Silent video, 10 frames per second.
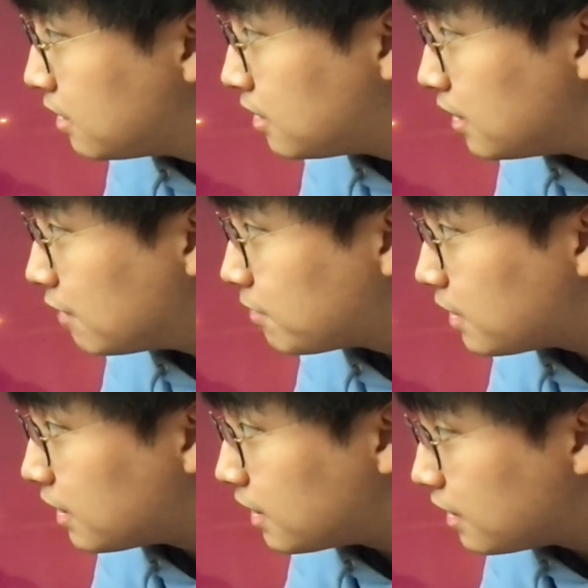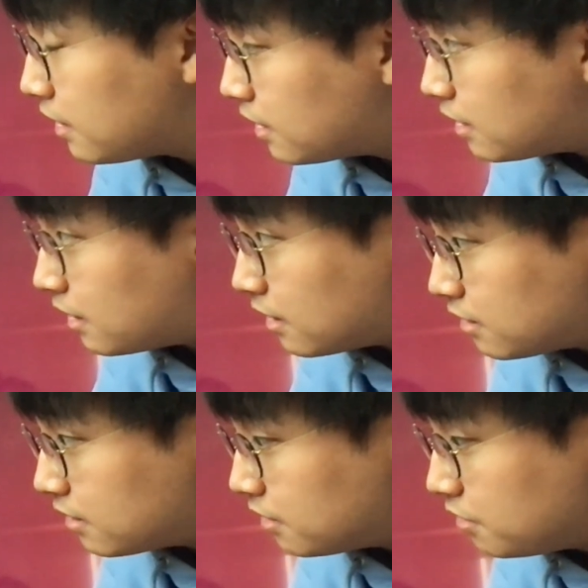FYI,
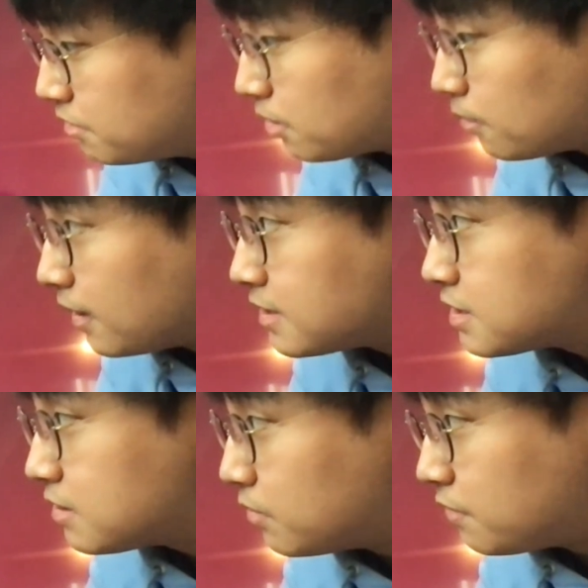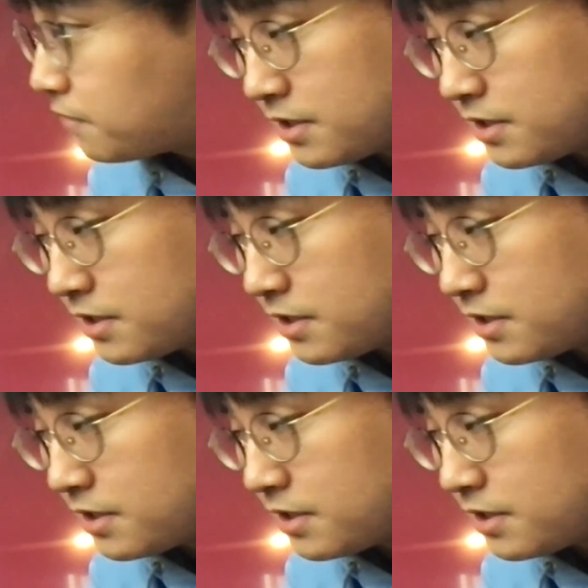the new OS, when you first